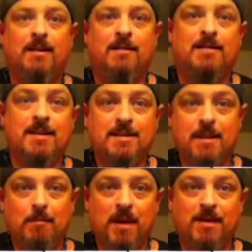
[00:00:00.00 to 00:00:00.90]
the
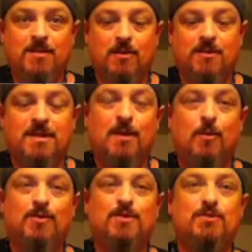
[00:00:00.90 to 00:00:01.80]
Disney Pixar
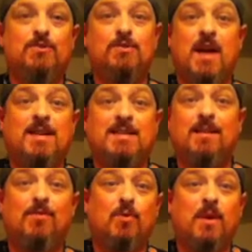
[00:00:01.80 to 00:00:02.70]
sequel to
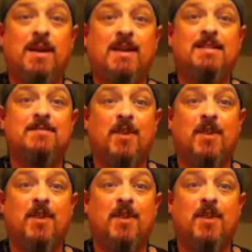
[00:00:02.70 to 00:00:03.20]
2003's